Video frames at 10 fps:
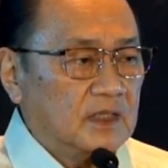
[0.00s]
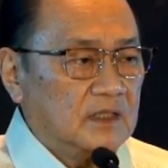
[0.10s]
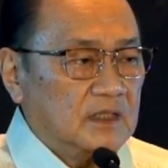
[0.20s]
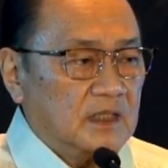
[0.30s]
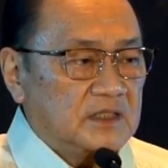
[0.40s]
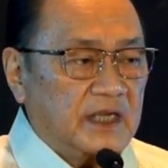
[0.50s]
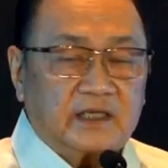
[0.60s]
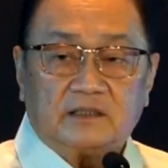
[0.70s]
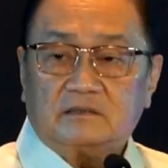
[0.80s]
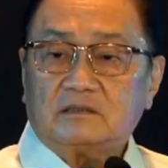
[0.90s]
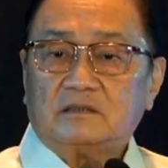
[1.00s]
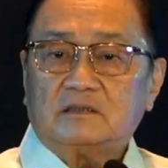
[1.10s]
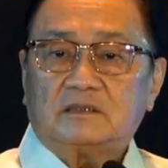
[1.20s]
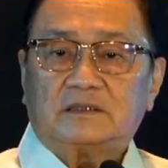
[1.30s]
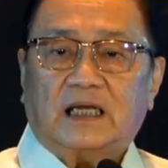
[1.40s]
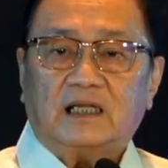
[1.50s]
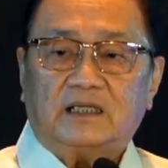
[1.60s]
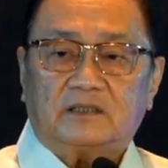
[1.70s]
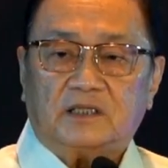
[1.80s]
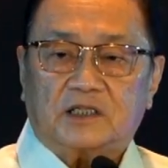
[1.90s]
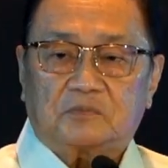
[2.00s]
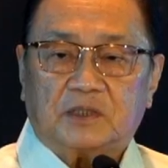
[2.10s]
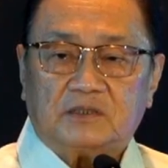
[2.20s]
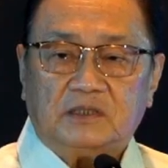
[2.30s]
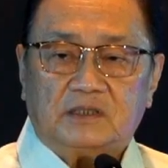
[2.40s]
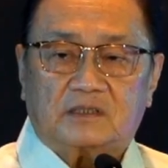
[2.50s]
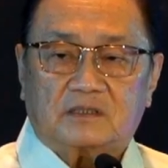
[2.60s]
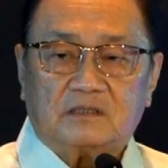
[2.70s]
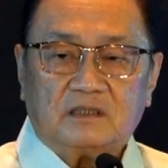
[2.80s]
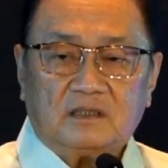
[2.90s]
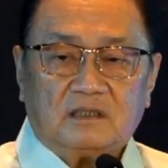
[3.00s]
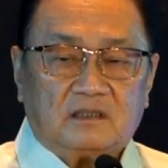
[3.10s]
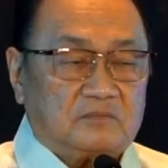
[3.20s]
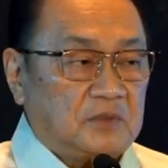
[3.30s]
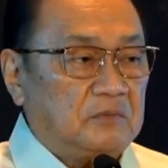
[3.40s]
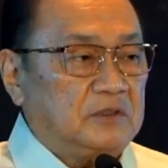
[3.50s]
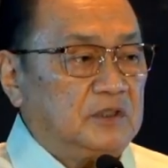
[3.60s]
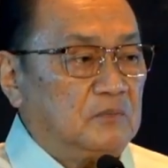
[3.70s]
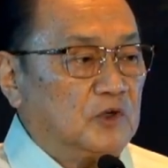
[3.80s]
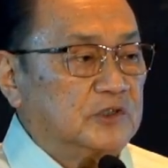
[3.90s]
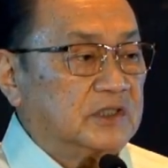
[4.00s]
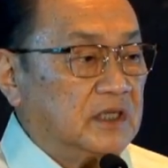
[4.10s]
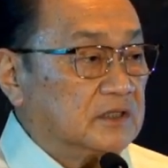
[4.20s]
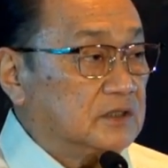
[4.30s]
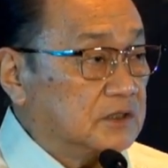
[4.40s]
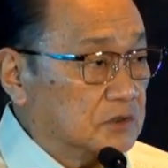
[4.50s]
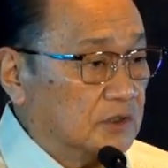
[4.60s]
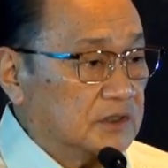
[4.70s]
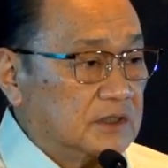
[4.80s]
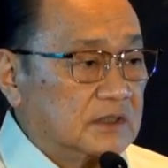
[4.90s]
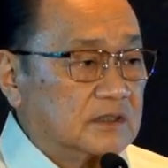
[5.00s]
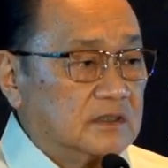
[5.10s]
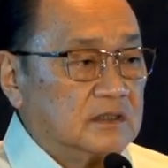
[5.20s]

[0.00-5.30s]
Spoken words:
Second, talent and expertise, probably the most scarce resources,